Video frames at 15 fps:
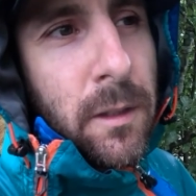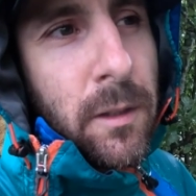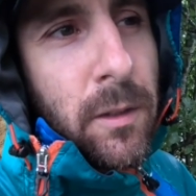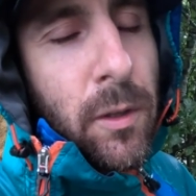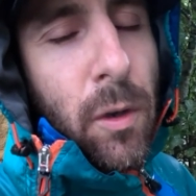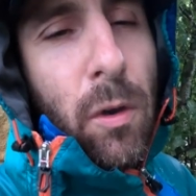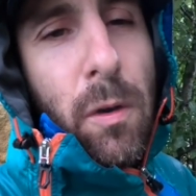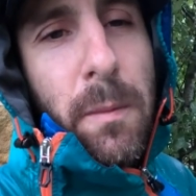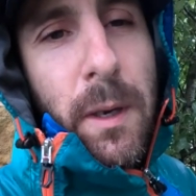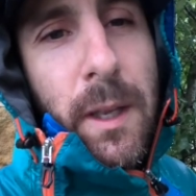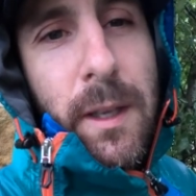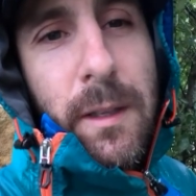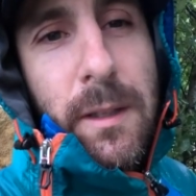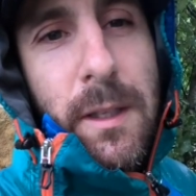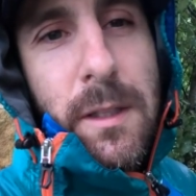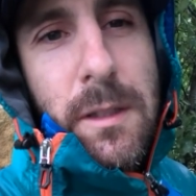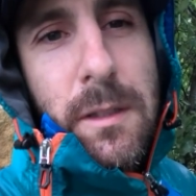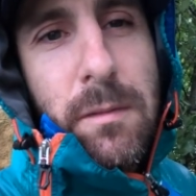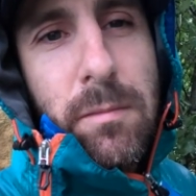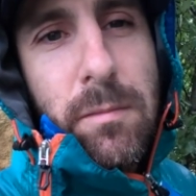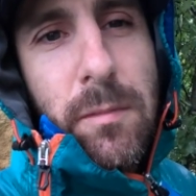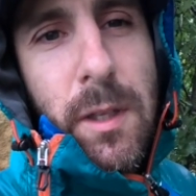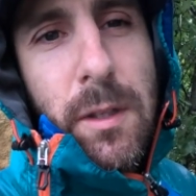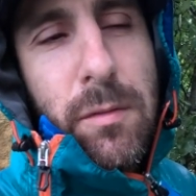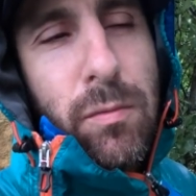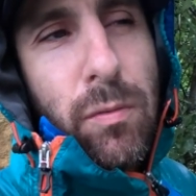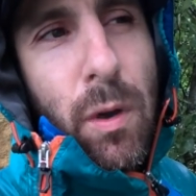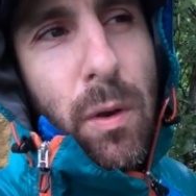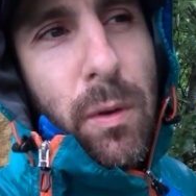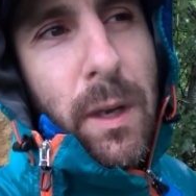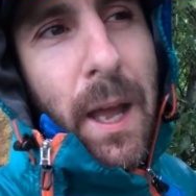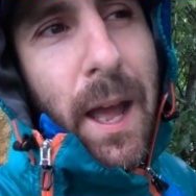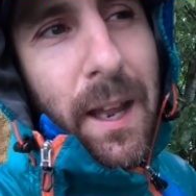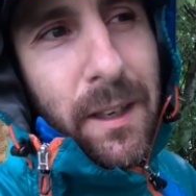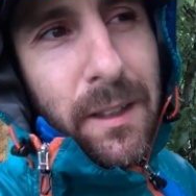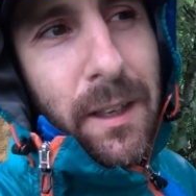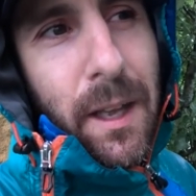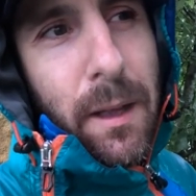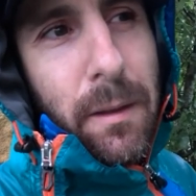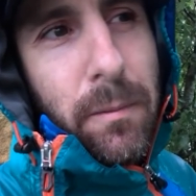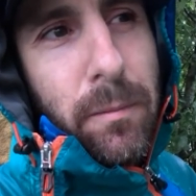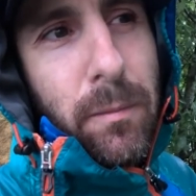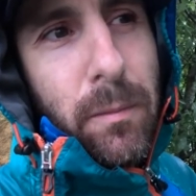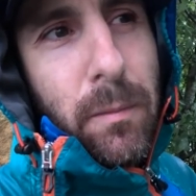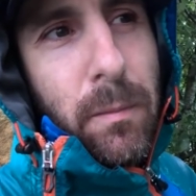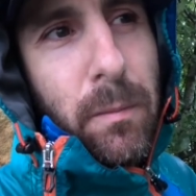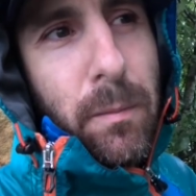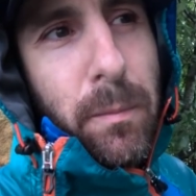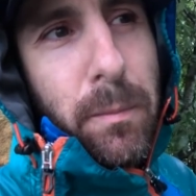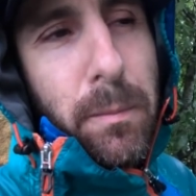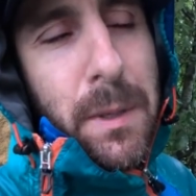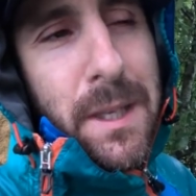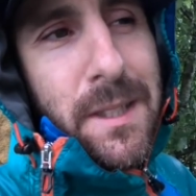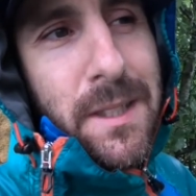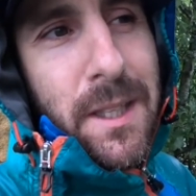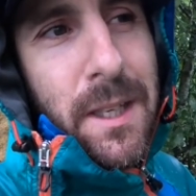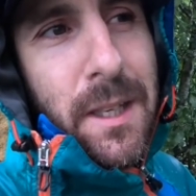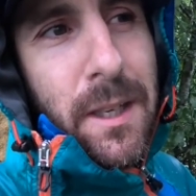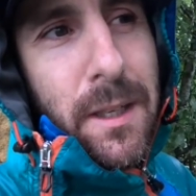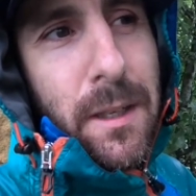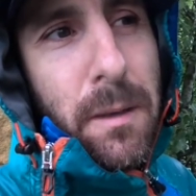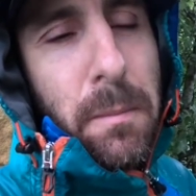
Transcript: normally this road can get busier,